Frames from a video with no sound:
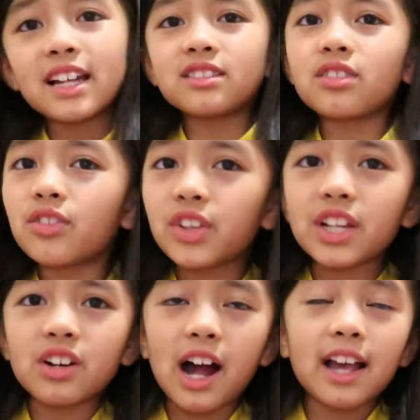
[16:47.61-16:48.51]
end of the
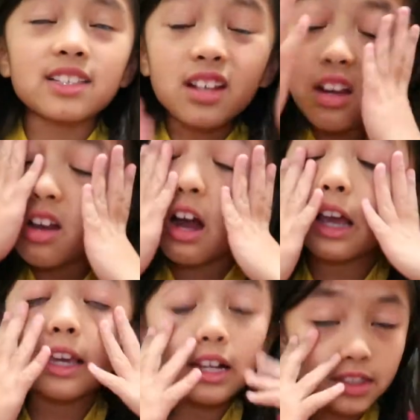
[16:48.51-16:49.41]
video, guys. I
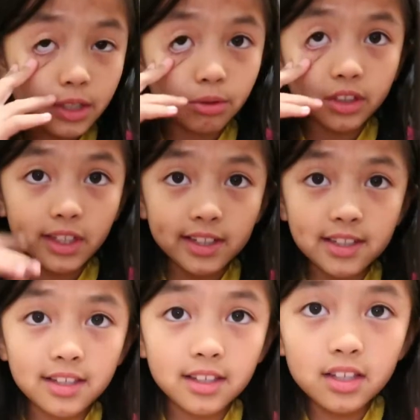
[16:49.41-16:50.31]
can't deal with
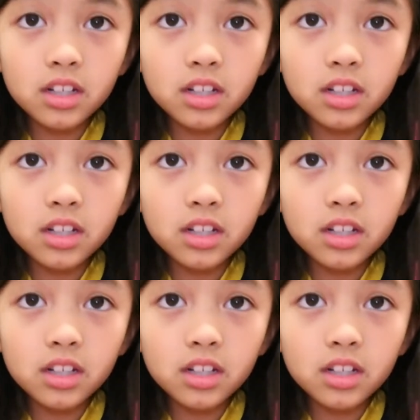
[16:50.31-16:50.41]
this.